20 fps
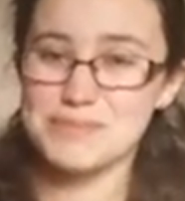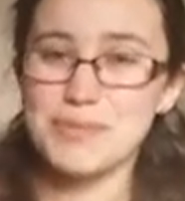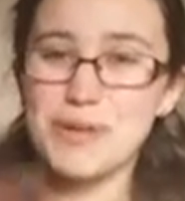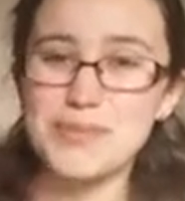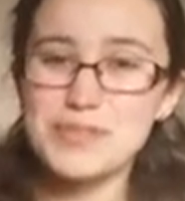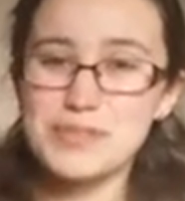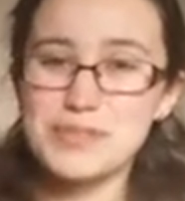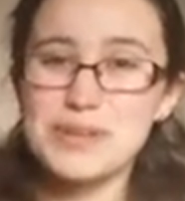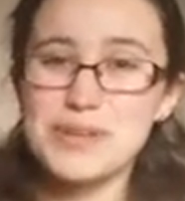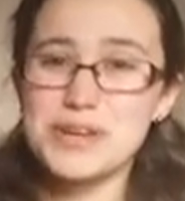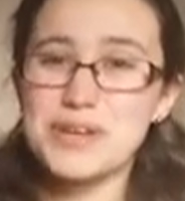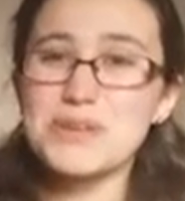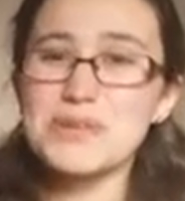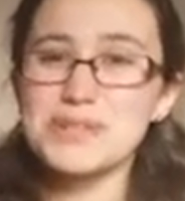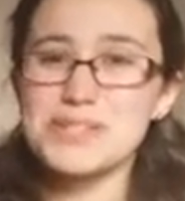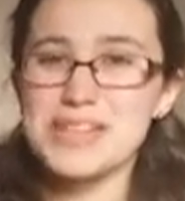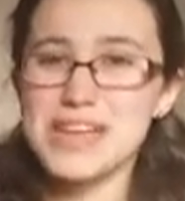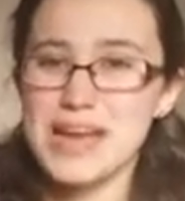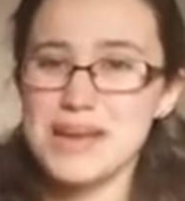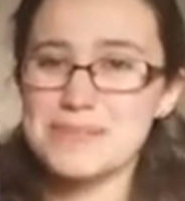But obviously we know
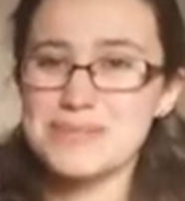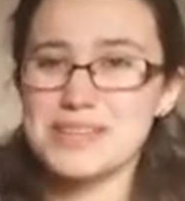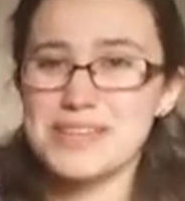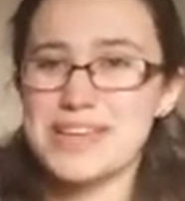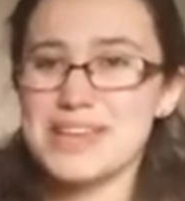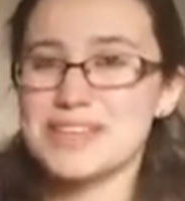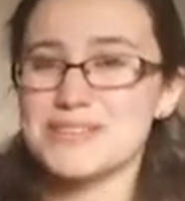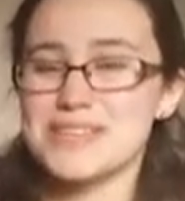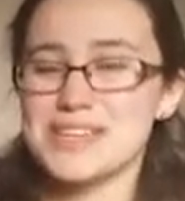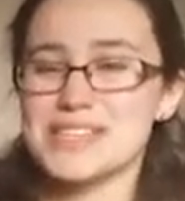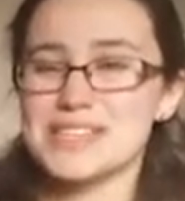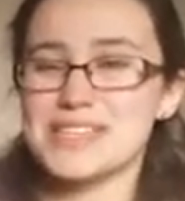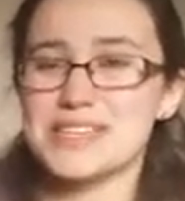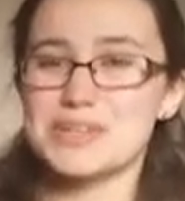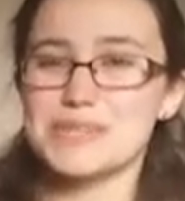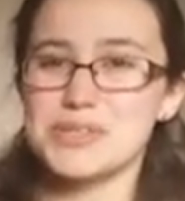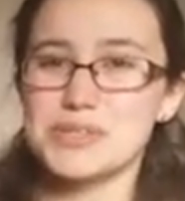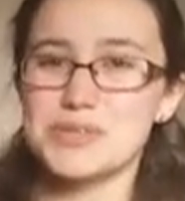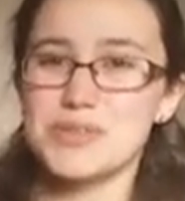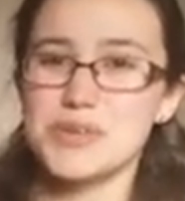what's going to happen at the end of this, and
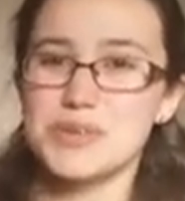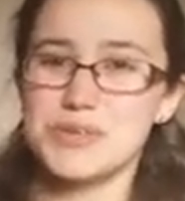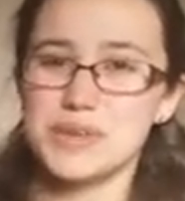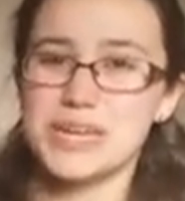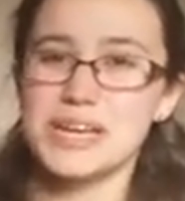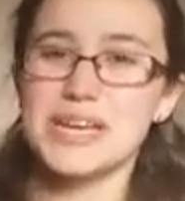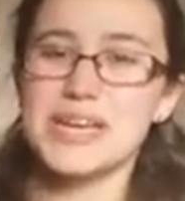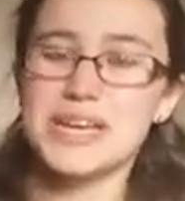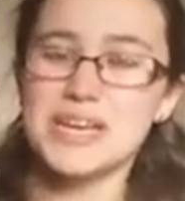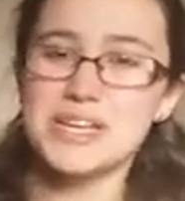I'm just wondering,